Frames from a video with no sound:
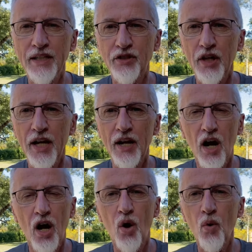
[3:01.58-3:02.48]
said
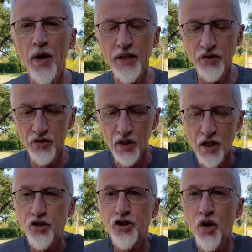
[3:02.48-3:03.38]
always
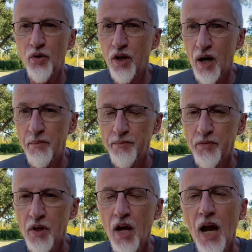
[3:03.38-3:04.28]
showed up.
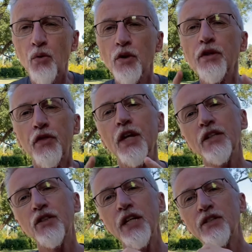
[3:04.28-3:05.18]
And one of the
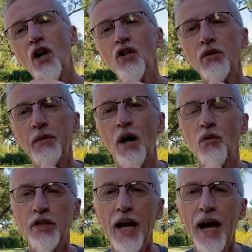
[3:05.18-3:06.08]
things he talked about
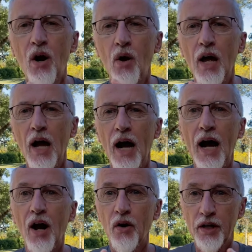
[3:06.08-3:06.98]
was how
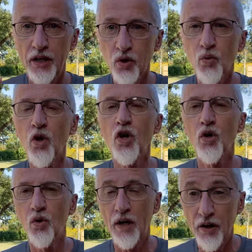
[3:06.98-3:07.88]
our inner
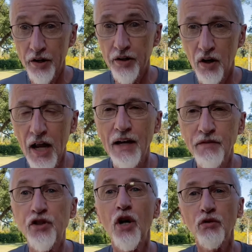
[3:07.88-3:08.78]
world, our inner life,
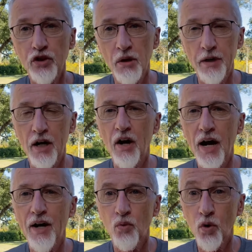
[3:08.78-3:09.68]
shows up in our
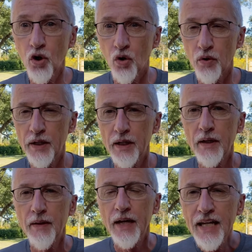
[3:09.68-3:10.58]
outer world.
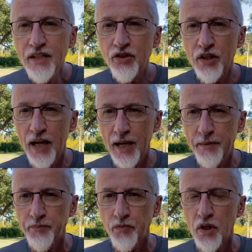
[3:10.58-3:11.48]
He said
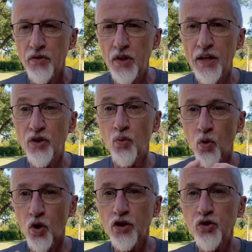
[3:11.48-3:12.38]
that the
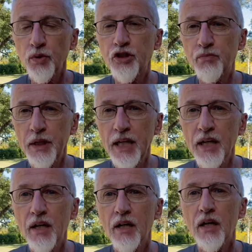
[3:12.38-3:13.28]
words we speak
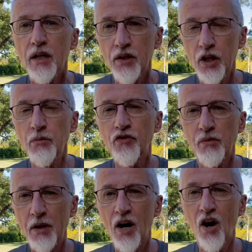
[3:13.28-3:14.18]
come from
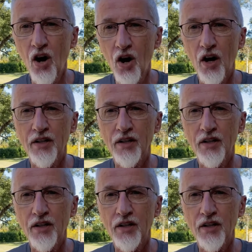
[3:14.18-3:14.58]
our heart.